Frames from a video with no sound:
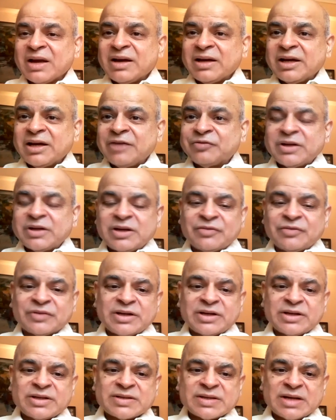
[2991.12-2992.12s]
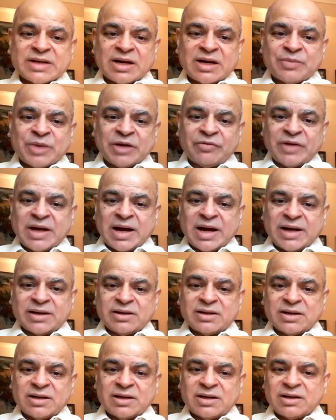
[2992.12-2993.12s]
if there is, I mean, we had
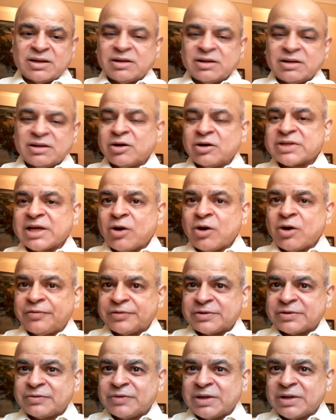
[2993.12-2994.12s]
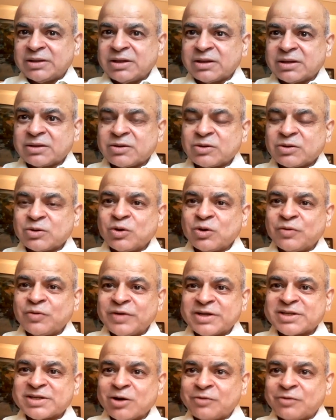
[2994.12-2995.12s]
a lot of sell-offs. We had that
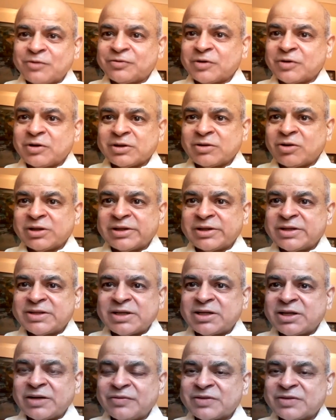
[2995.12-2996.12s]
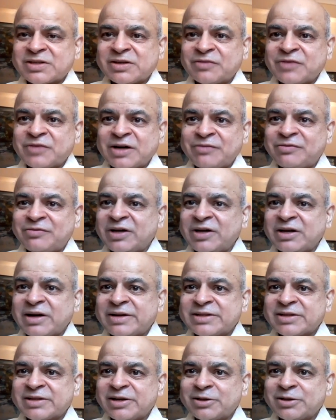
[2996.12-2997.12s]
COVID sell-off. All these ETFs survived very
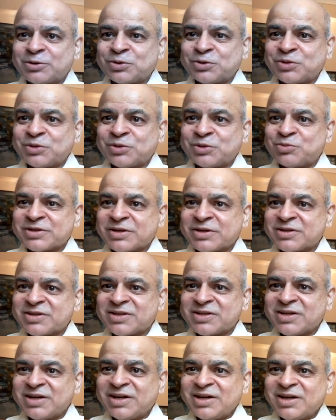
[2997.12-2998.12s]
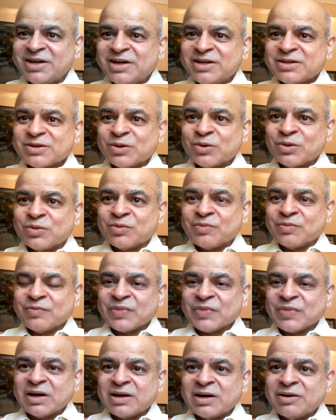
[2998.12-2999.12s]
nicely through the process. So
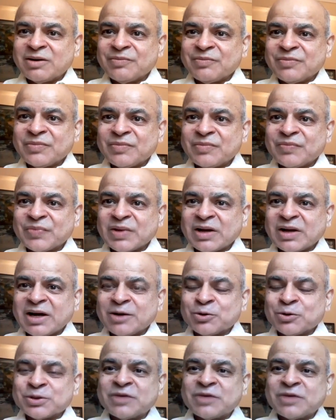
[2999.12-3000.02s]
I don't